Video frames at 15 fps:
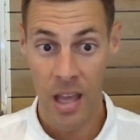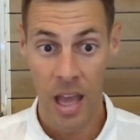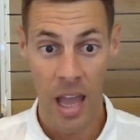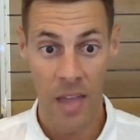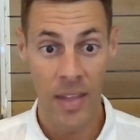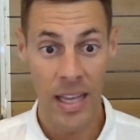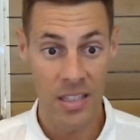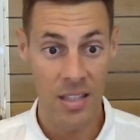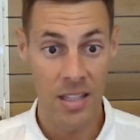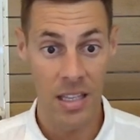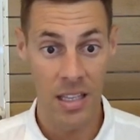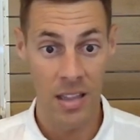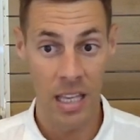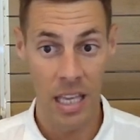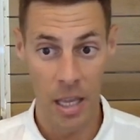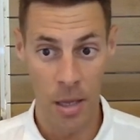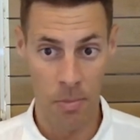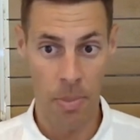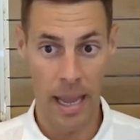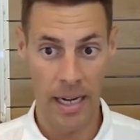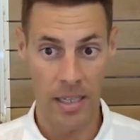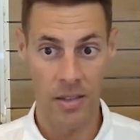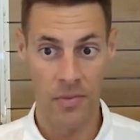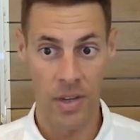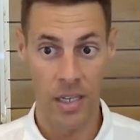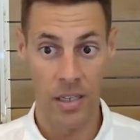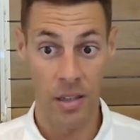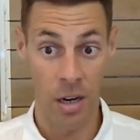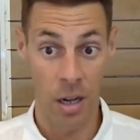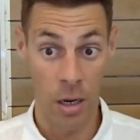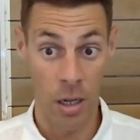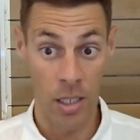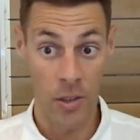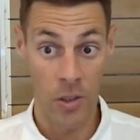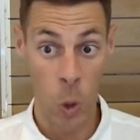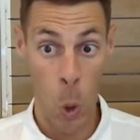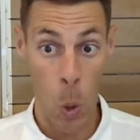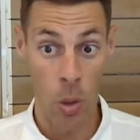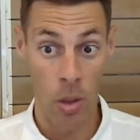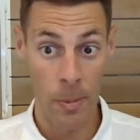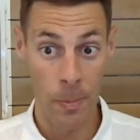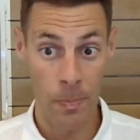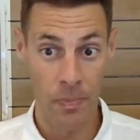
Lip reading: And that's the impact event that I like to call it.